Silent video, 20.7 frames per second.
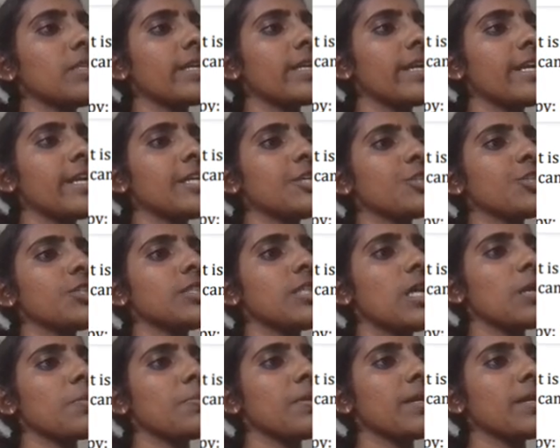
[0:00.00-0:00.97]
The radiation
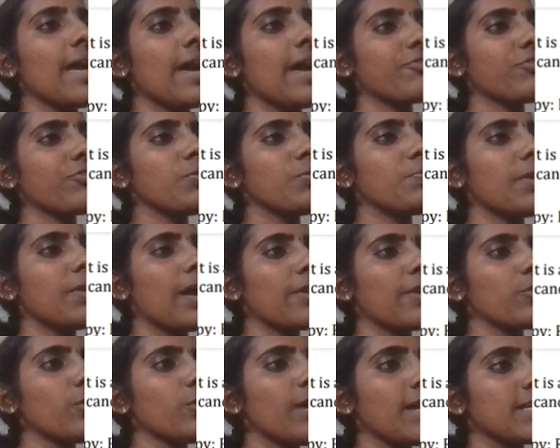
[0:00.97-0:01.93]
therapy carefully
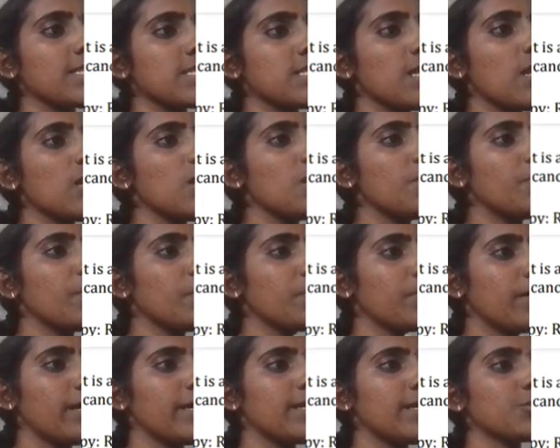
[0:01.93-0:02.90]
plan your external beam
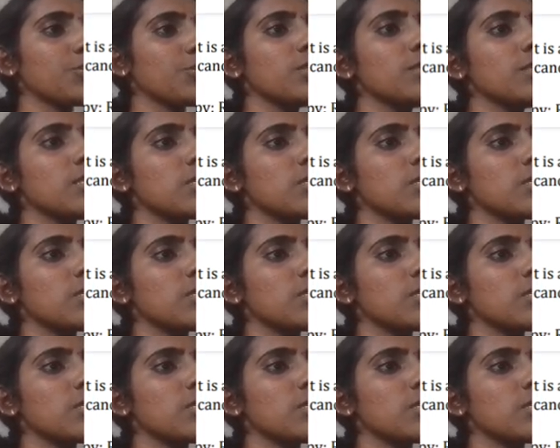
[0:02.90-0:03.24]
radiation.